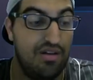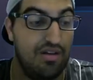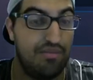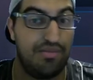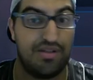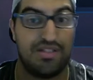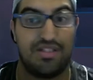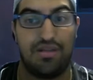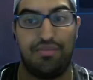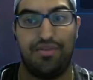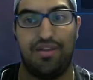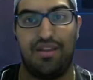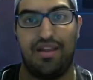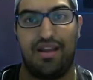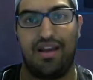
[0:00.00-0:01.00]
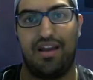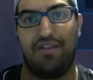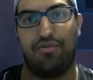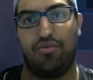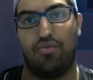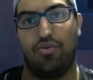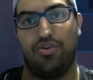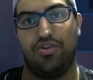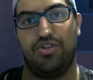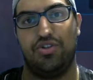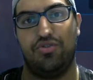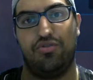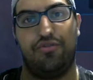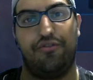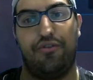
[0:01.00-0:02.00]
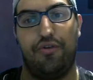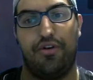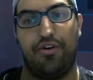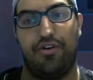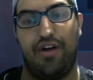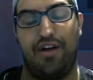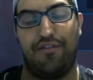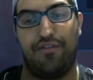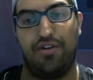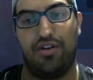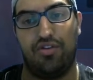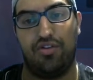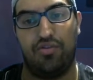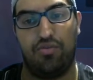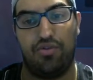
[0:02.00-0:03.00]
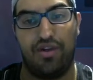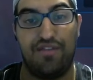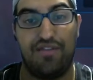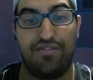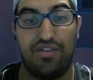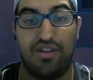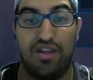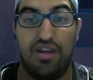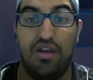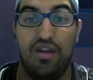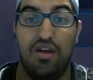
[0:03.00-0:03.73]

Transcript: but something that kind of rewards you for your effort a little more evenly.